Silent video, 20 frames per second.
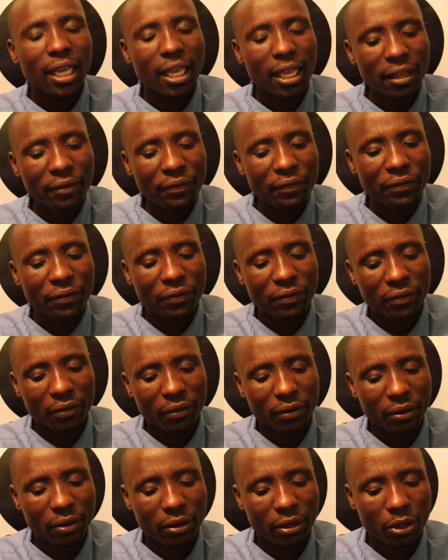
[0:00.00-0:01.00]
if
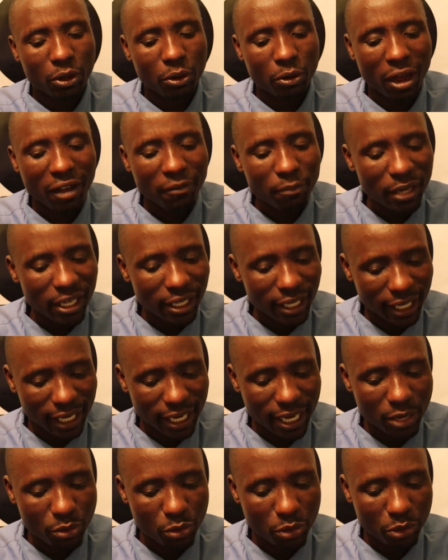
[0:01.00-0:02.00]
you have been
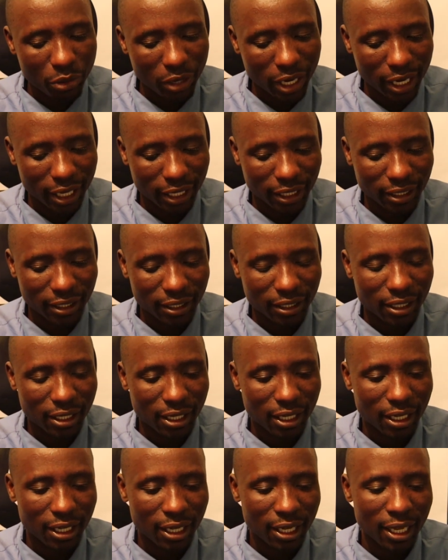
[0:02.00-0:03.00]
keen, you
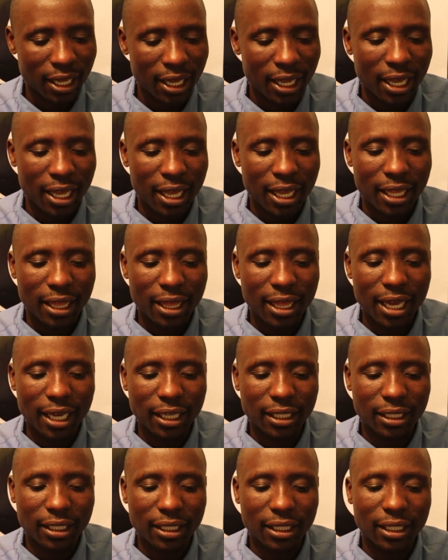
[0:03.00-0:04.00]
realize
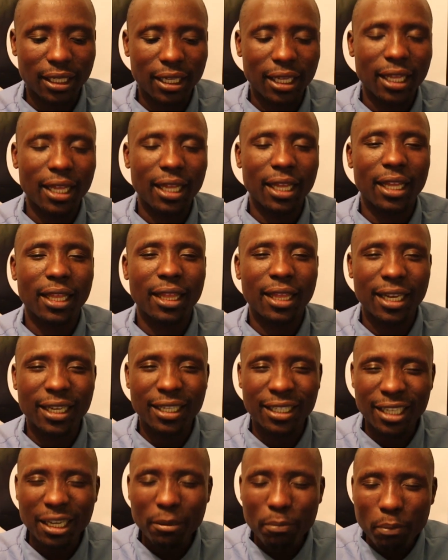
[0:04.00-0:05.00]
that the
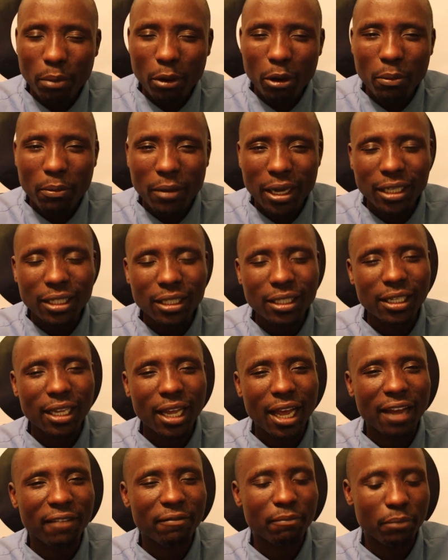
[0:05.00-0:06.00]
diplomats
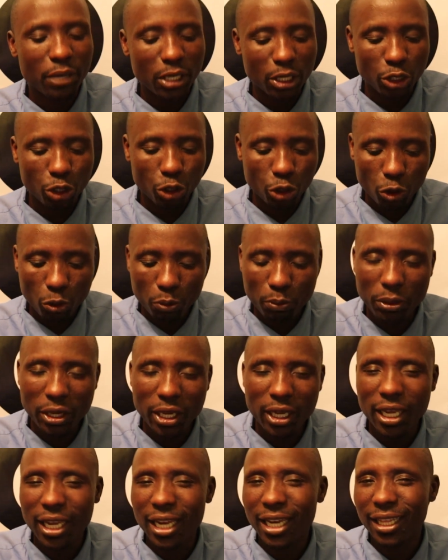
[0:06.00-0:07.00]
have been
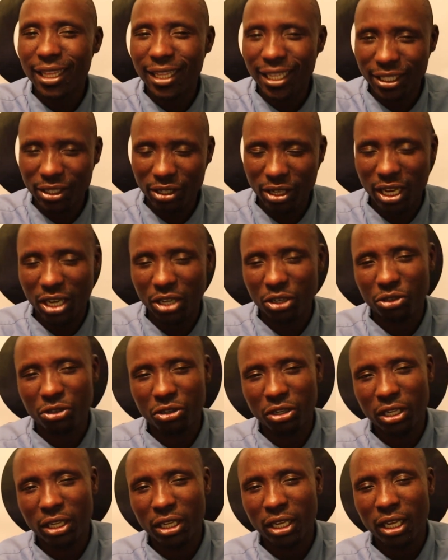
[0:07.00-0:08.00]
trooping in this
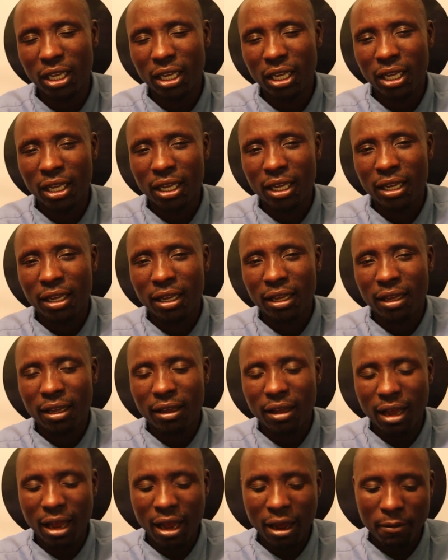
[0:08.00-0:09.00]
country
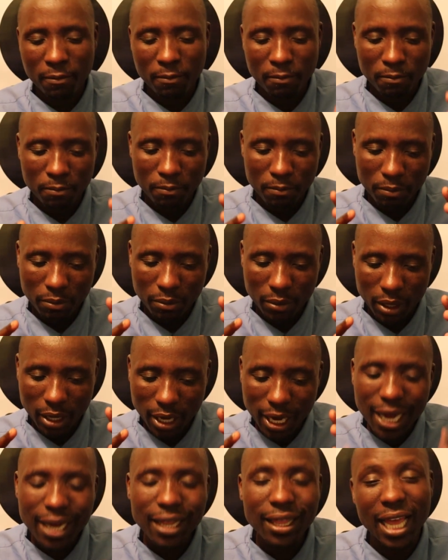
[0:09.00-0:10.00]
um,
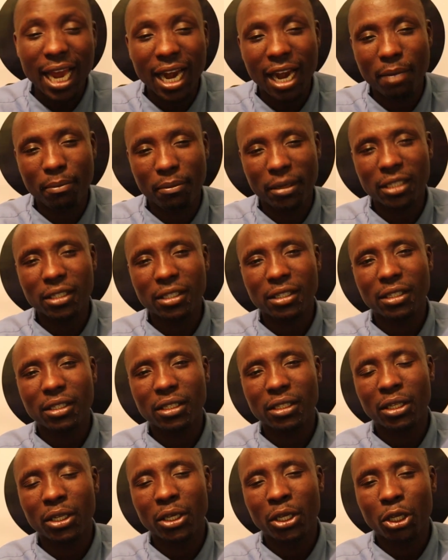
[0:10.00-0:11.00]
in their
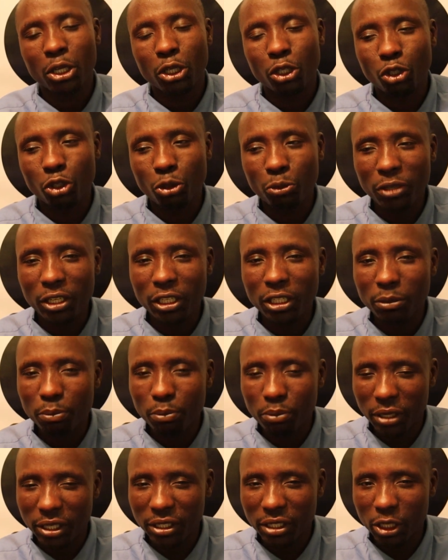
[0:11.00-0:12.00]
numbers to
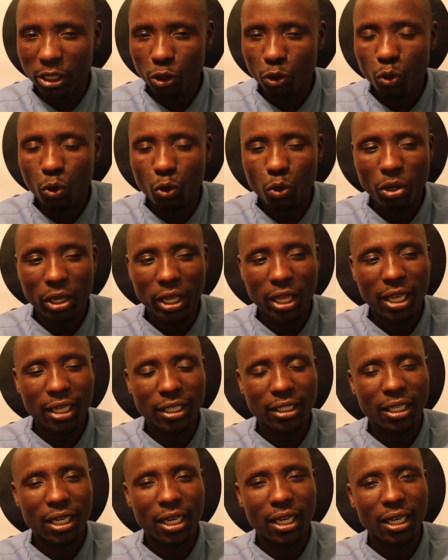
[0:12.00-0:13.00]
meet President Uhuru
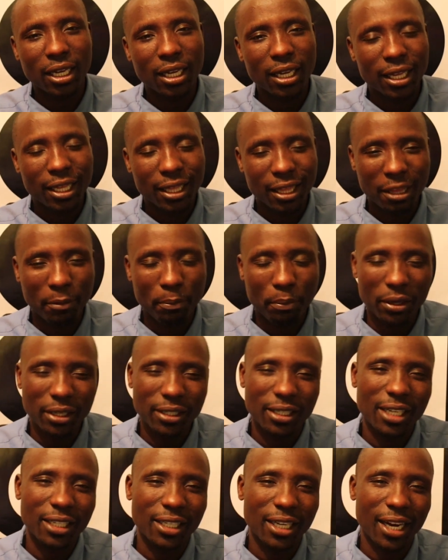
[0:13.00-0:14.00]
Kenyatta the
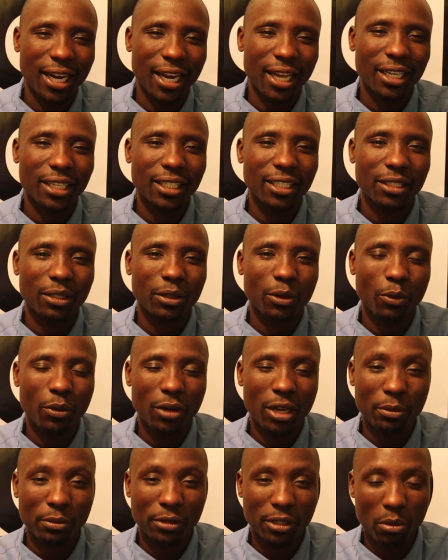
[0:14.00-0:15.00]
president-elect
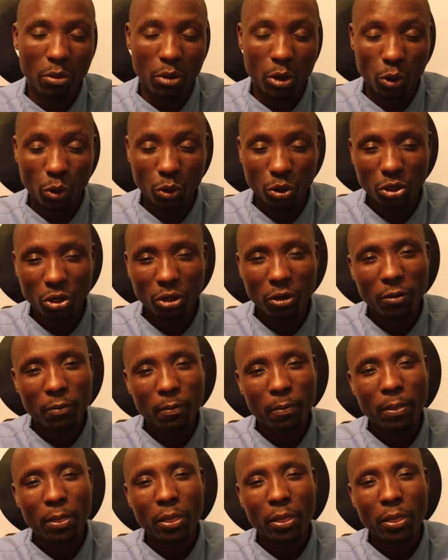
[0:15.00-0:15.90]
William Samoei Ruto,